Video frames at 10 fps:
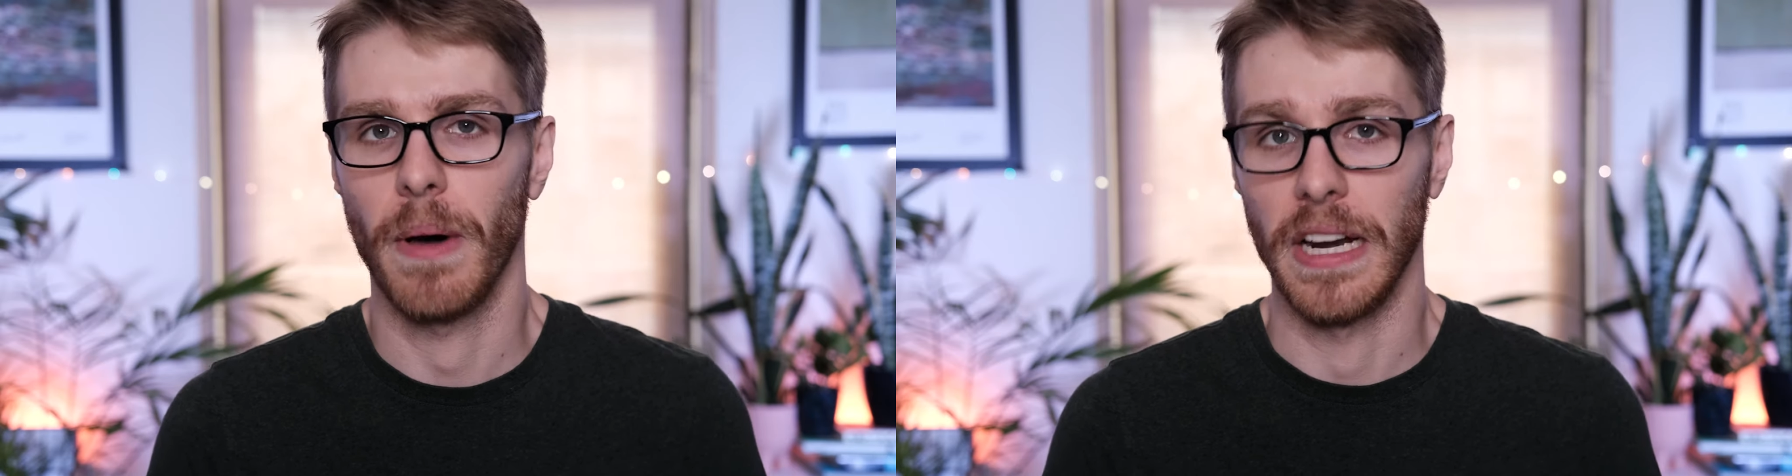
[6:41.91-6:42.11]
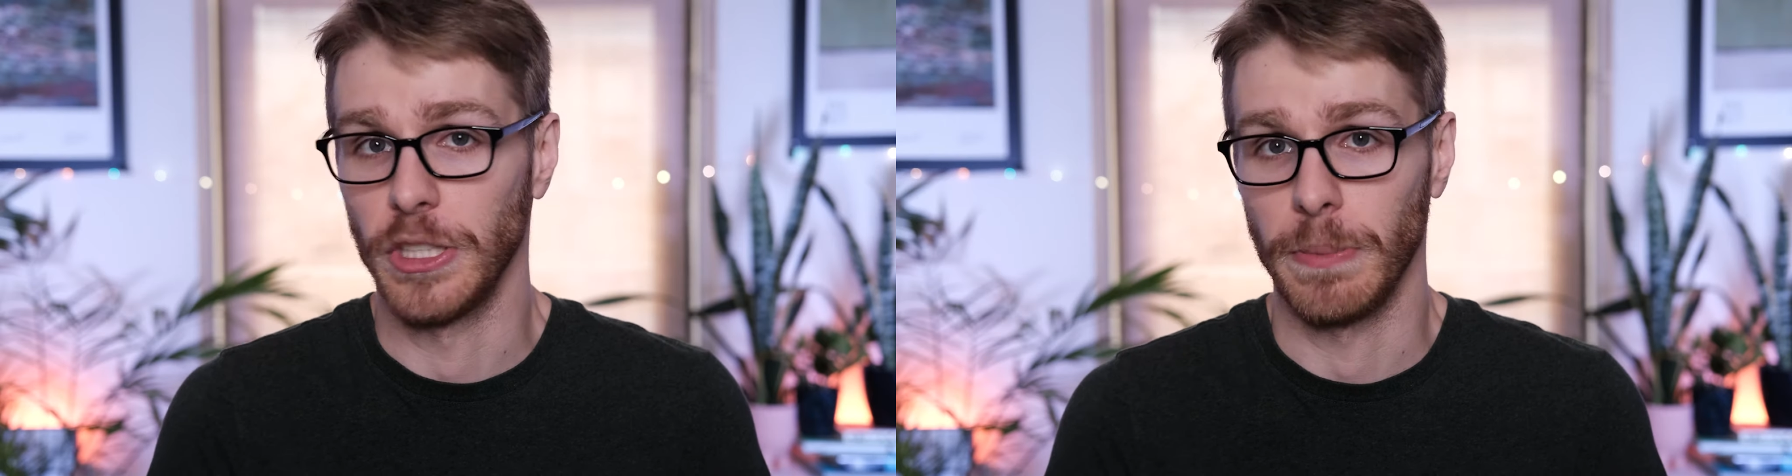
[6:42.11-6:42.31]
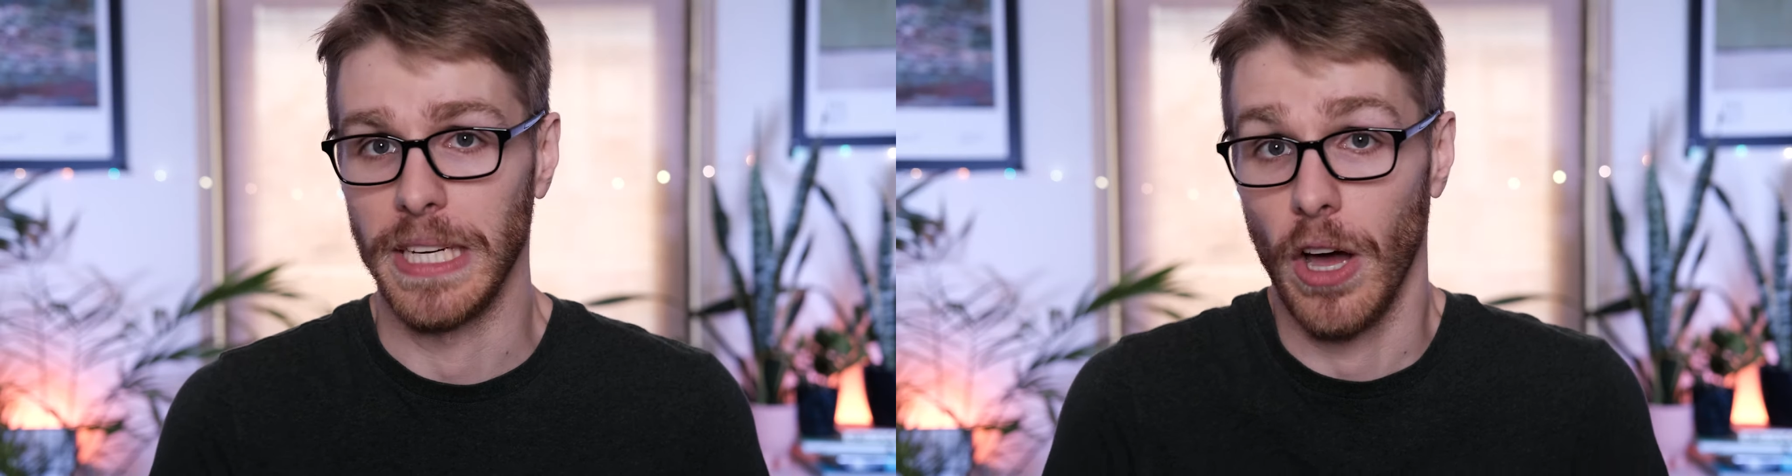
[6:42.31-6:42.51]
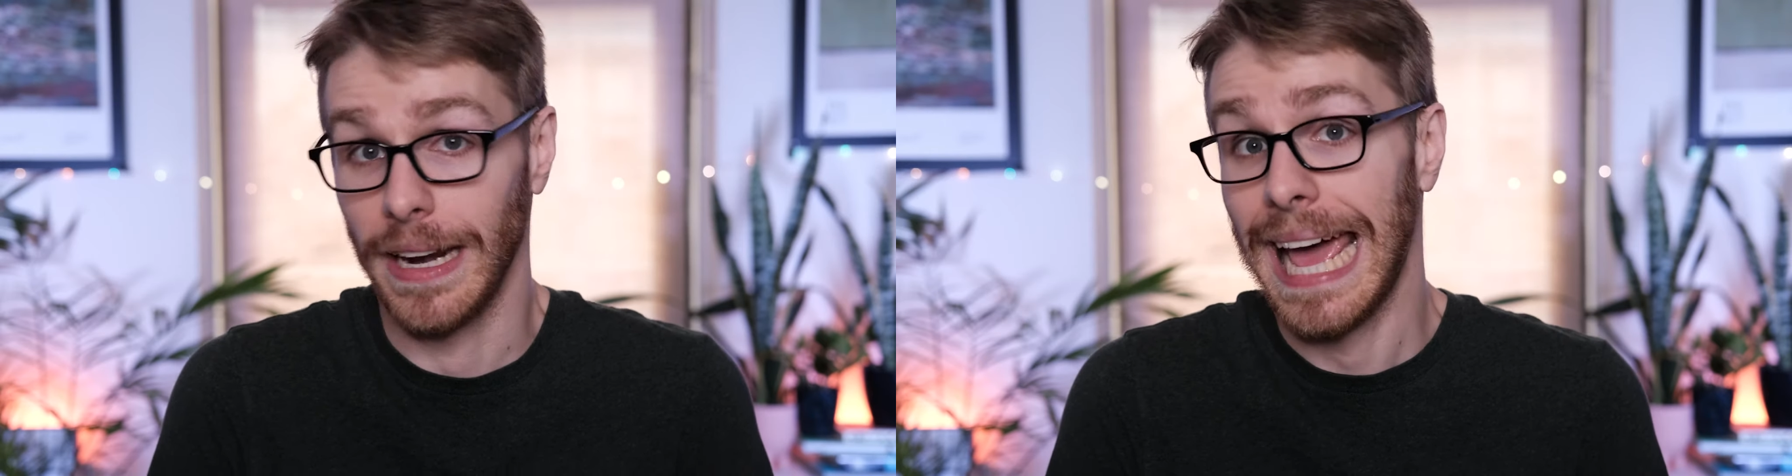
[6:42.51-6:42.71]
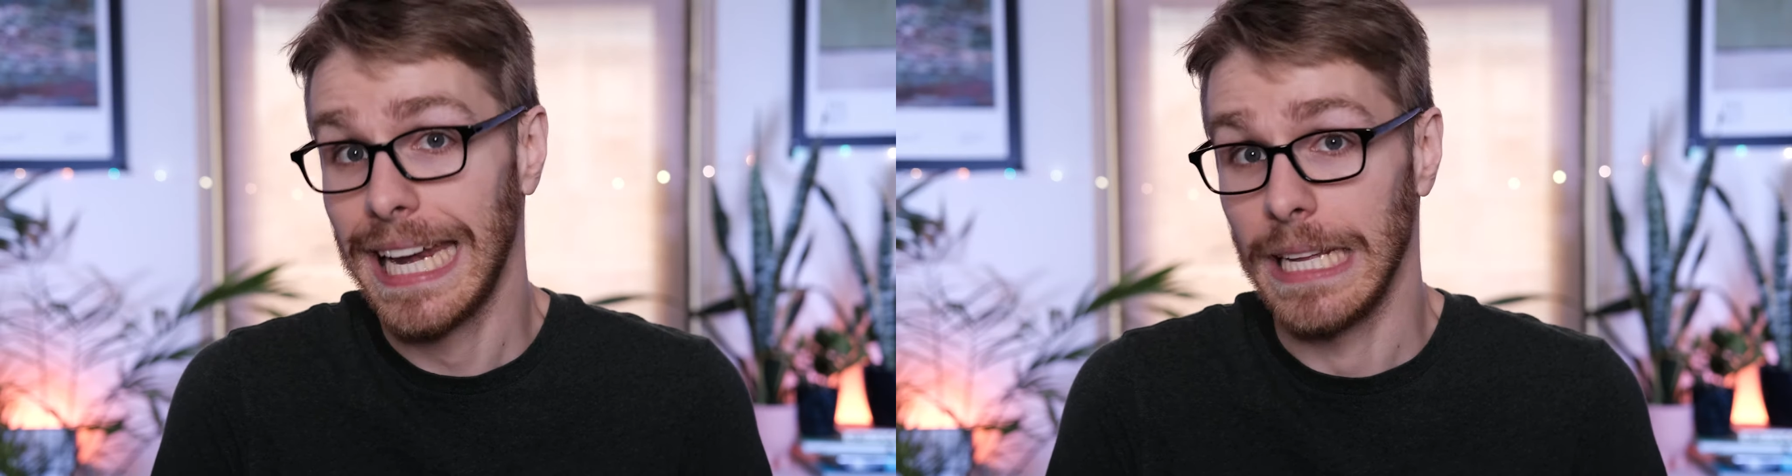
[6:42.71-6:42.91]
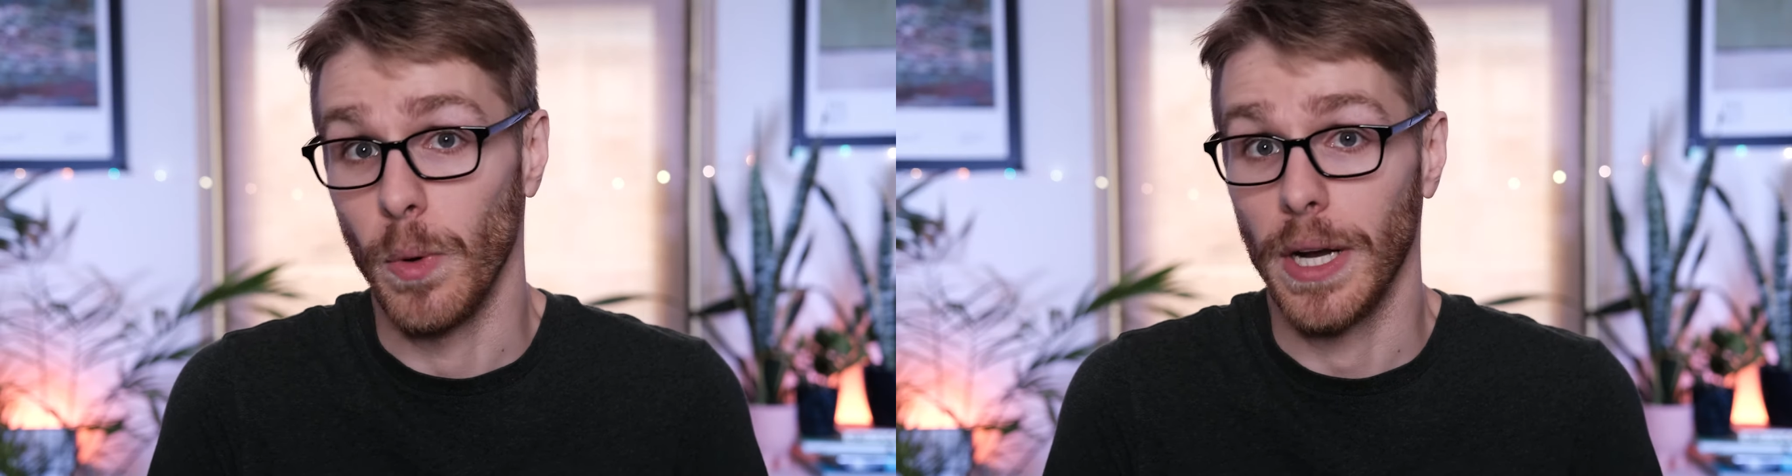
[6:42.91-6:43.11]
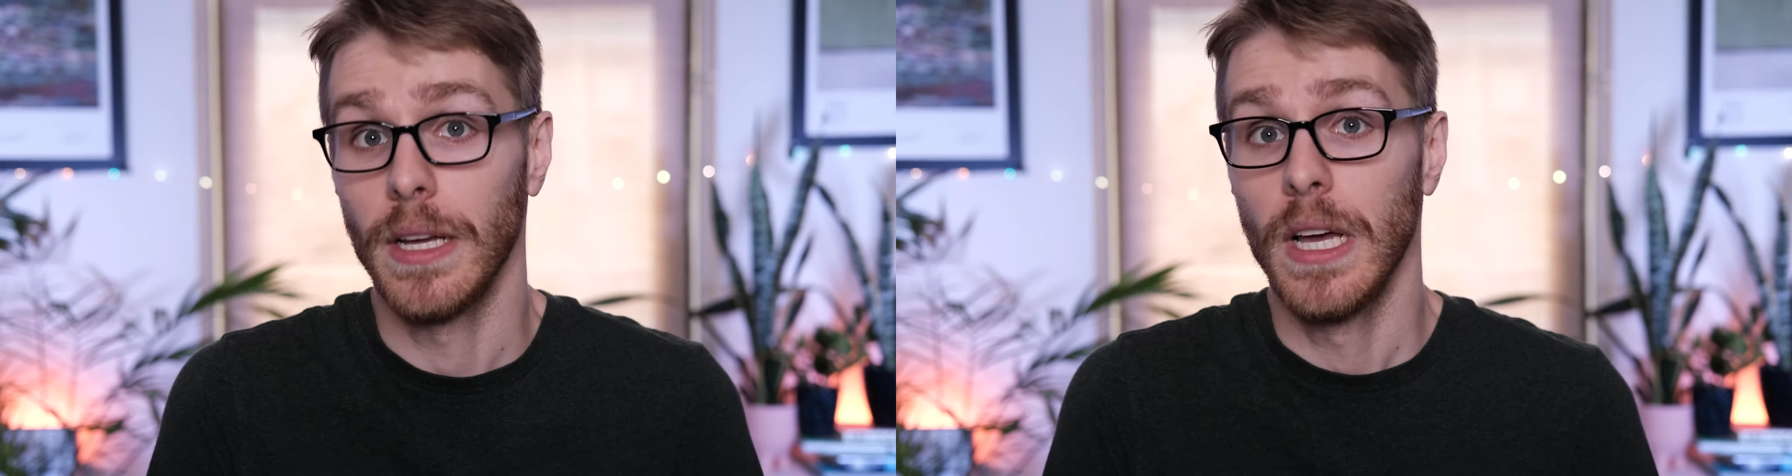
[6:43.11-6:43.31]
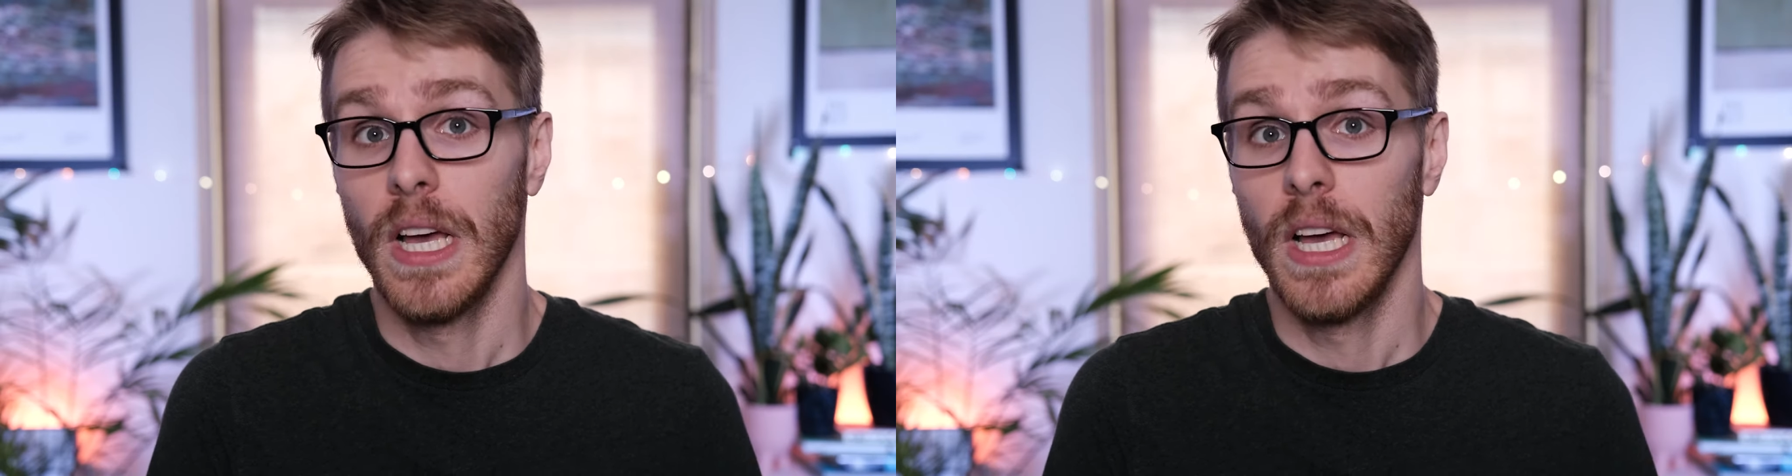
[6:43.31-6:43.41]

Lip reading: punishment on anyone.